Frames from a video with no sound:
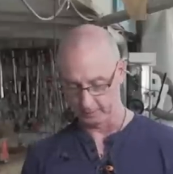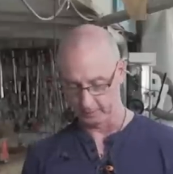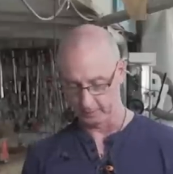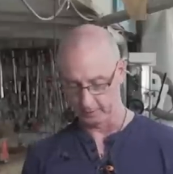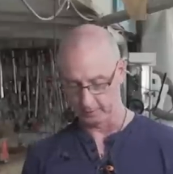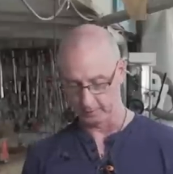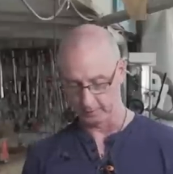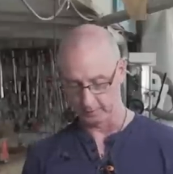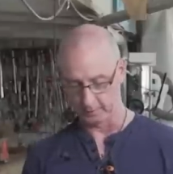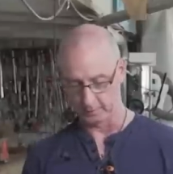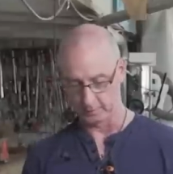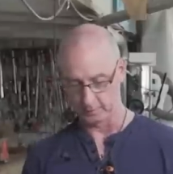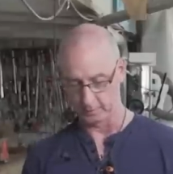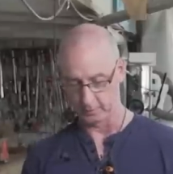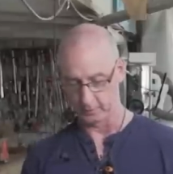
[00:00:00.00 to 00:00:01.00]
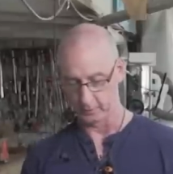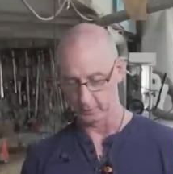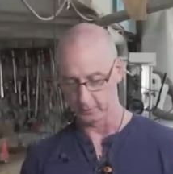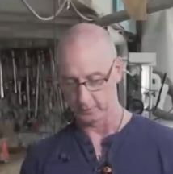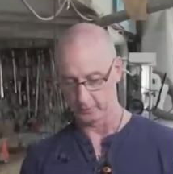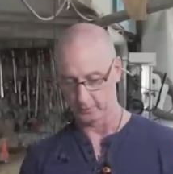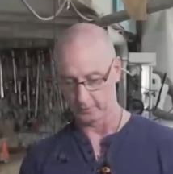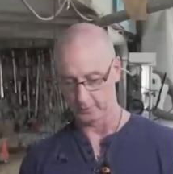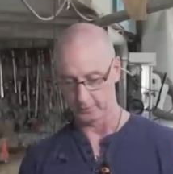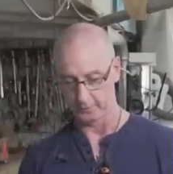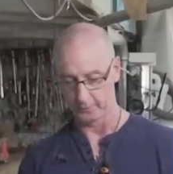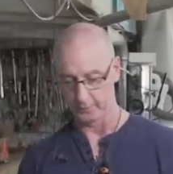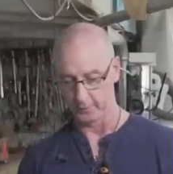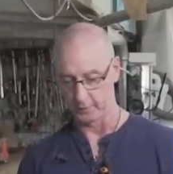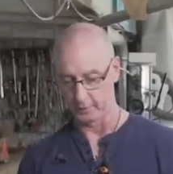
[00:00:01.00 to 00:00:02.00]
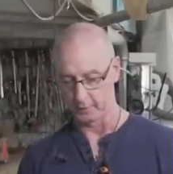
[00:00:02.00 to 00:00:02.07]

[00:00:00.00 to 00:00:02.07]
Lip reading: Nothing is said.